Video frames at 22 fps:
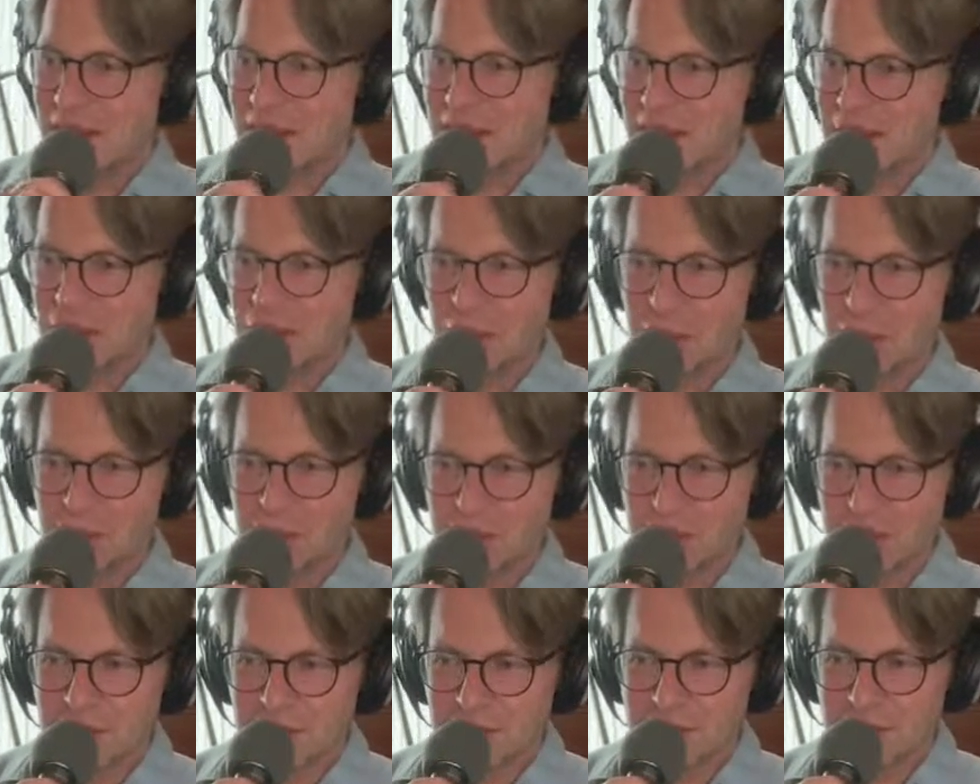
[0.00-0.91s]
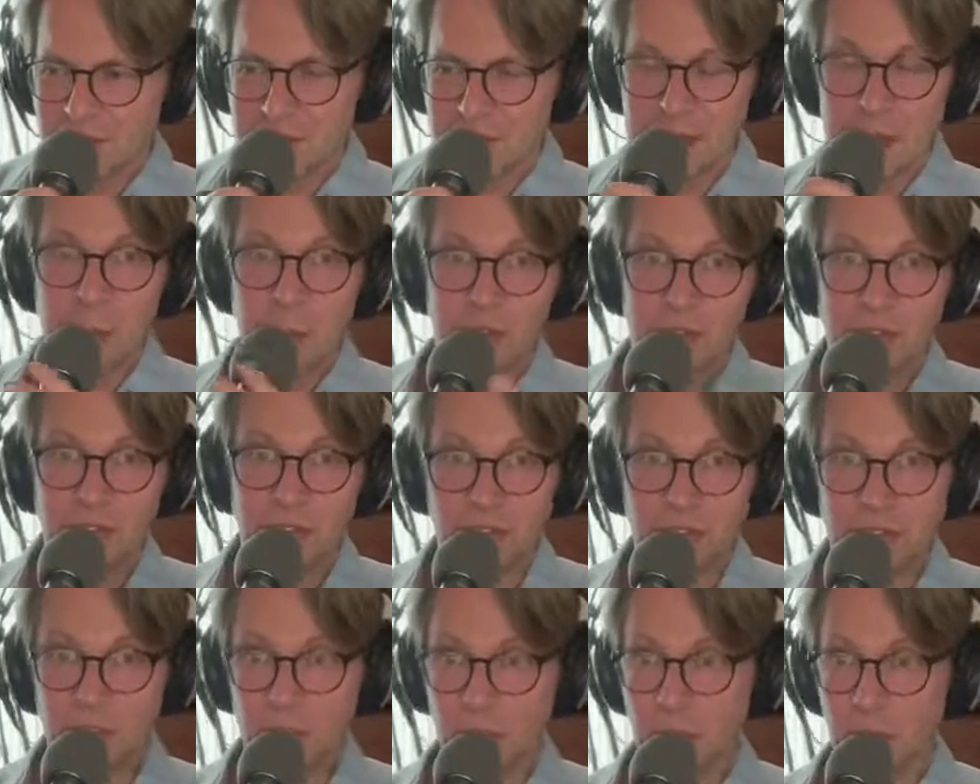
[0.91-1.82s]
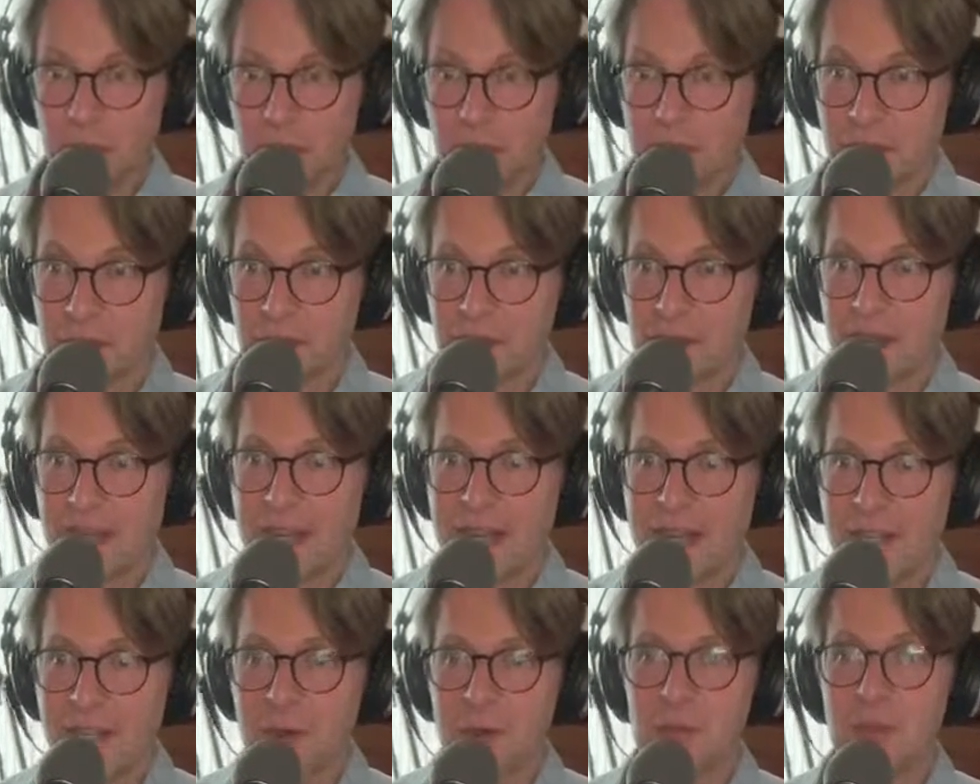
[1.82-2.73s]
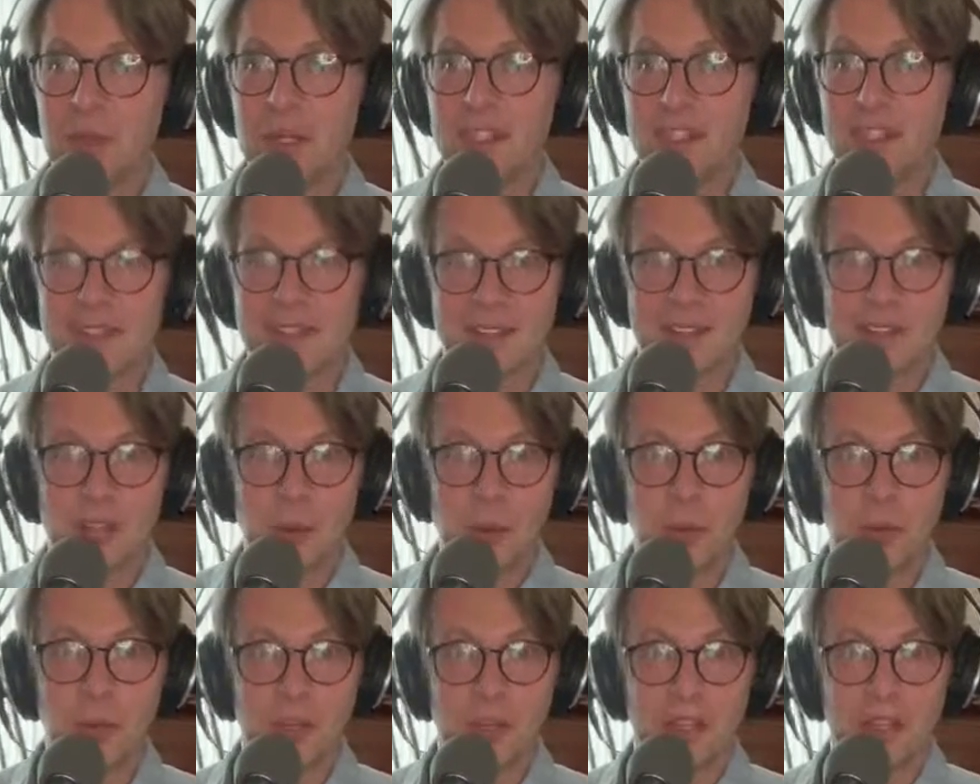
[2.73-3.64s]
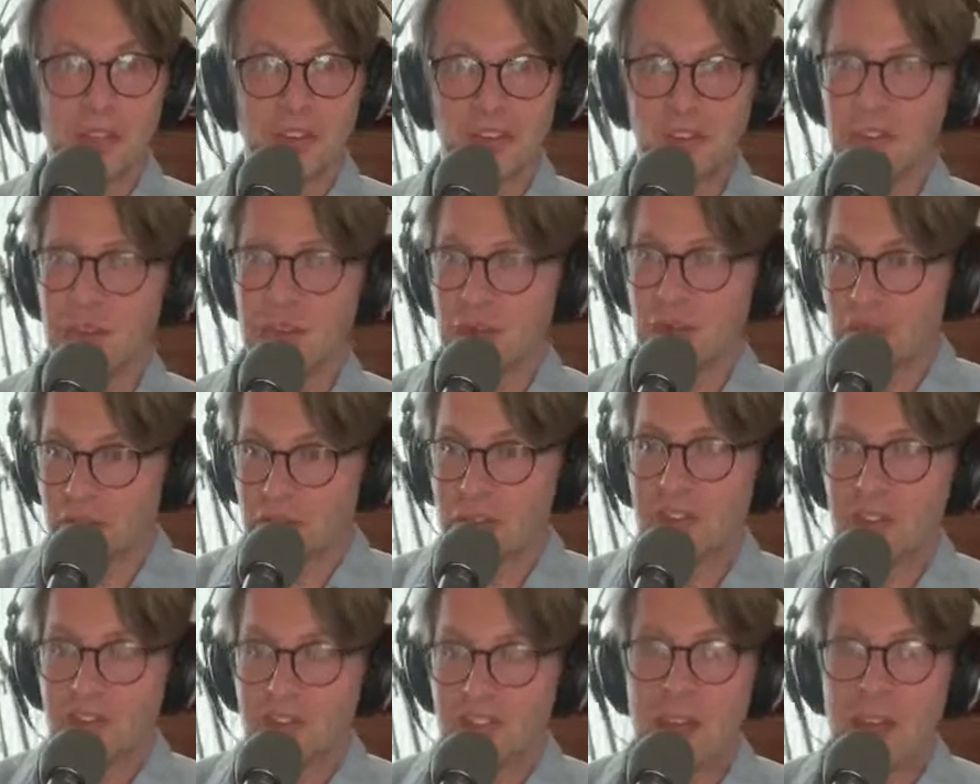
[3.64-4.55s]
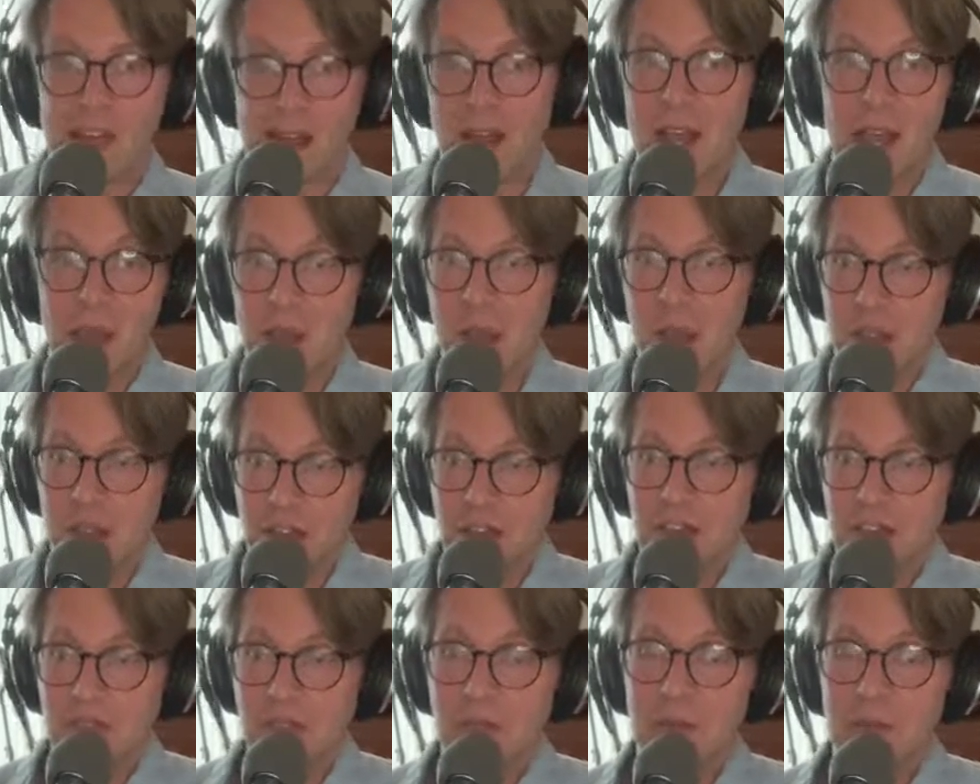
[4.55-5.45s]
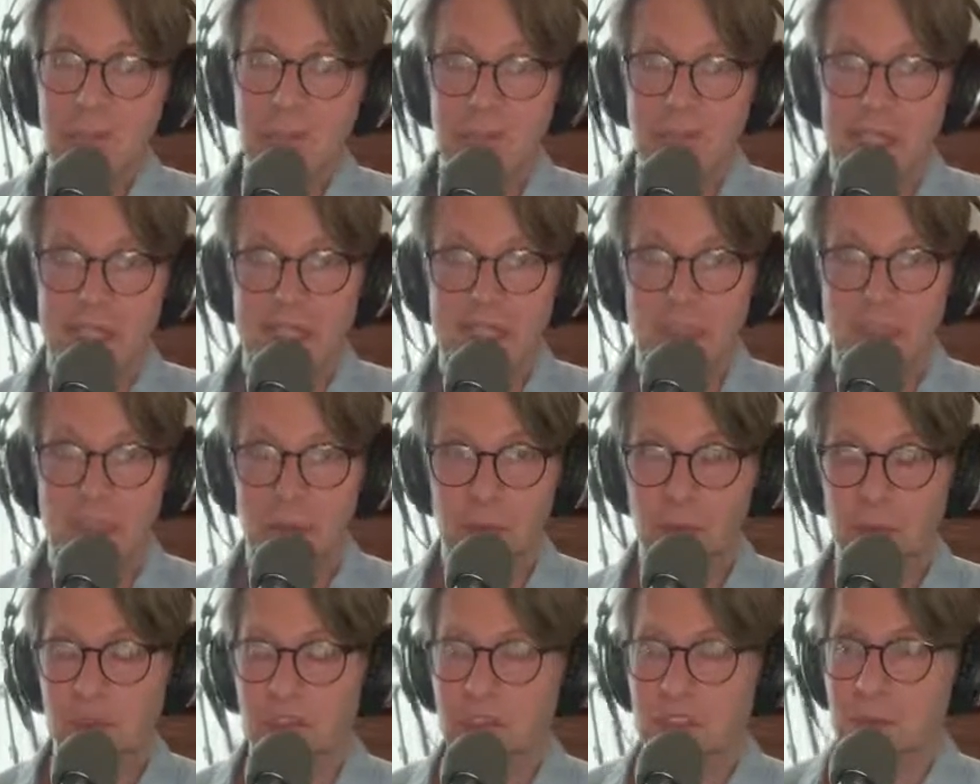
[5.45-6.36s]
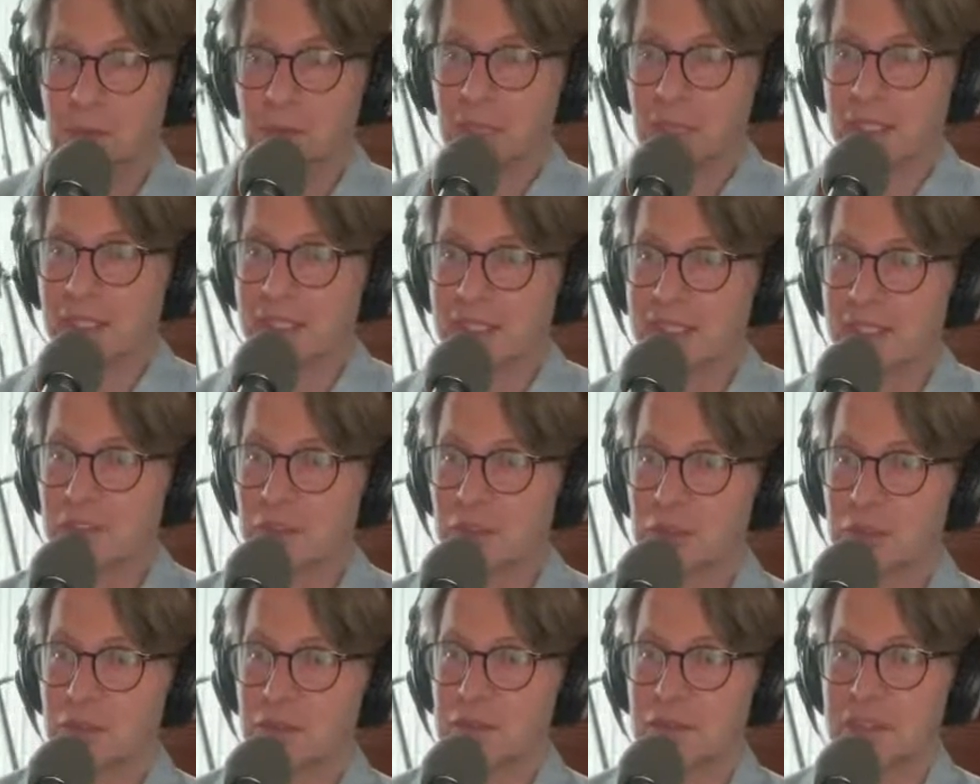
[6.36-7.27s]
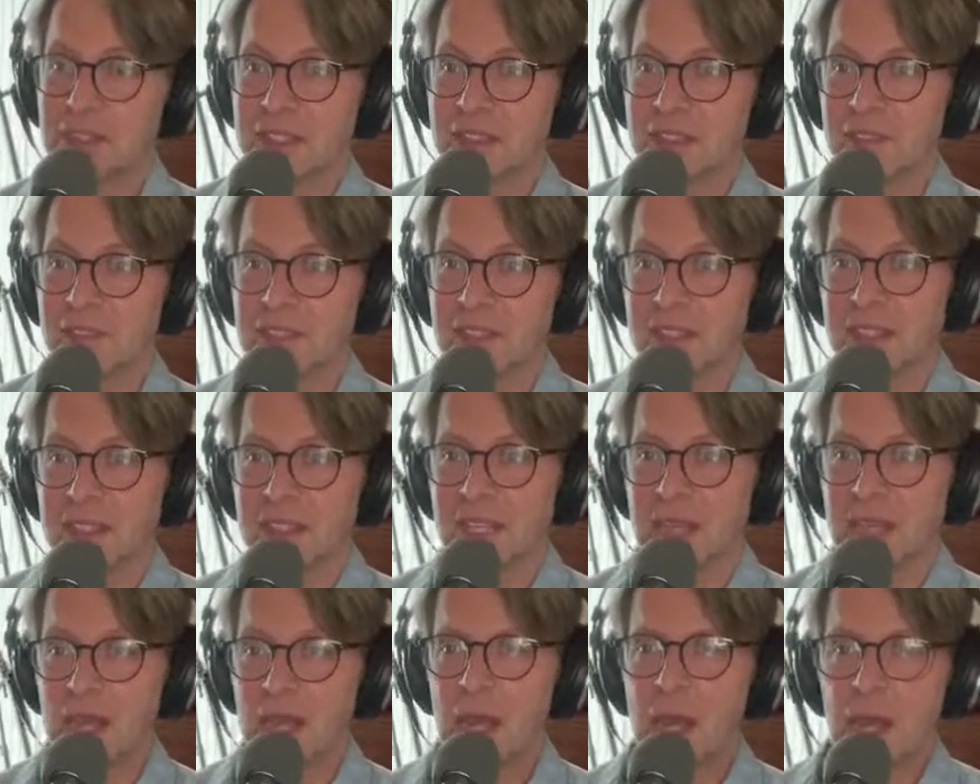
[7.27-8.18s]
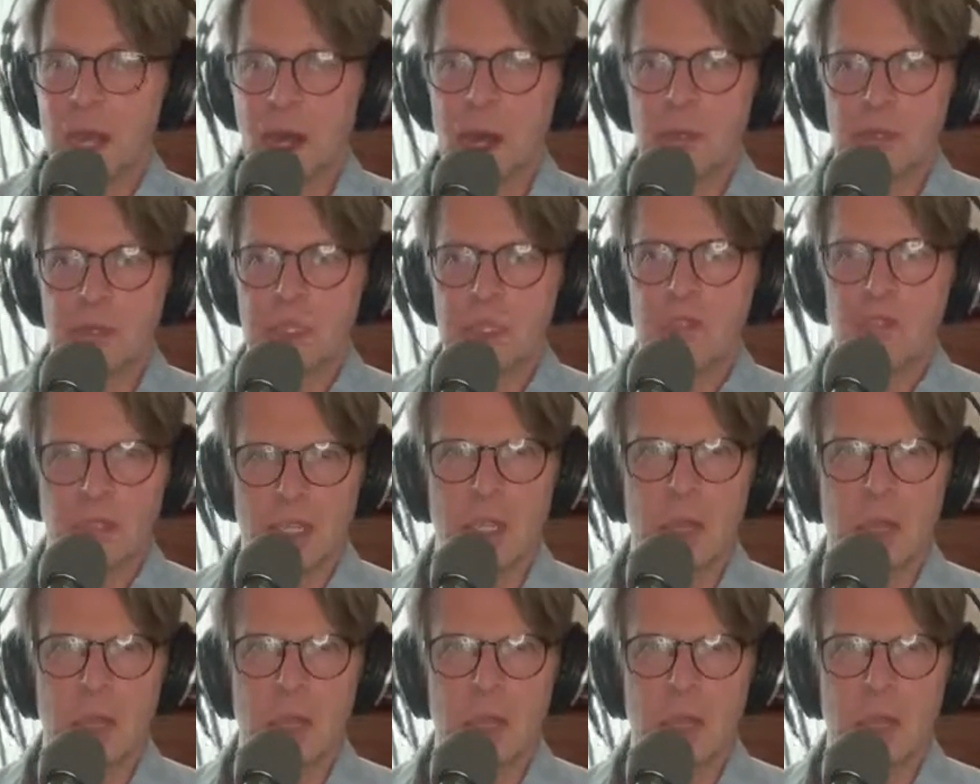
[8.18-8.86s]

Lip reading: So that was just this morning. And no, we didn't coordinate shirts. It just I only just noticed that actually watching it back. That's quite funny, isn't it? I'm giving it